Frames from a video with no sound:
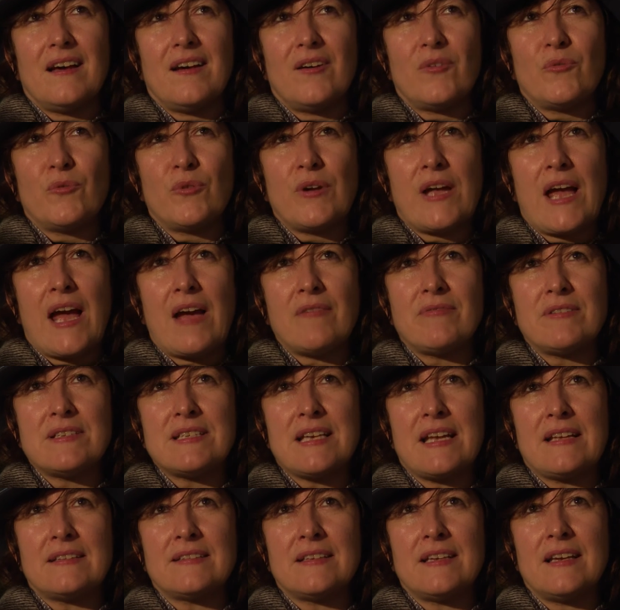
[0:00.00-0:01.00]
we have this
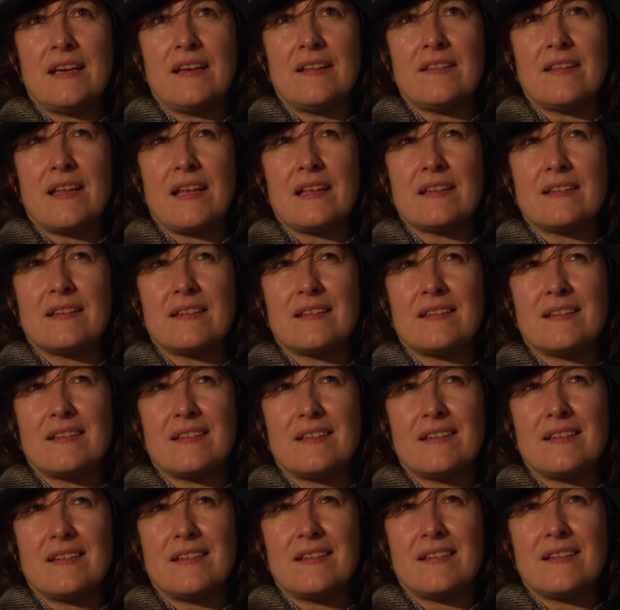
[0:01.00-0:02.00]
idea that,
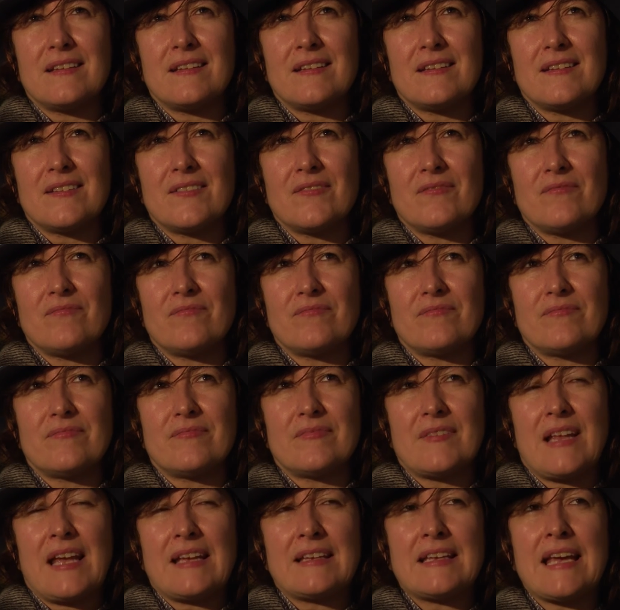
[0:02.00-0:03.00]

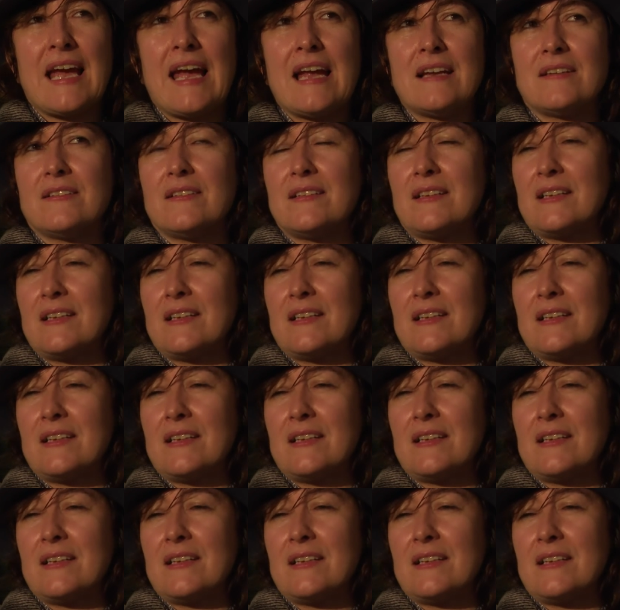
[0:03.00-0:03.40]
again,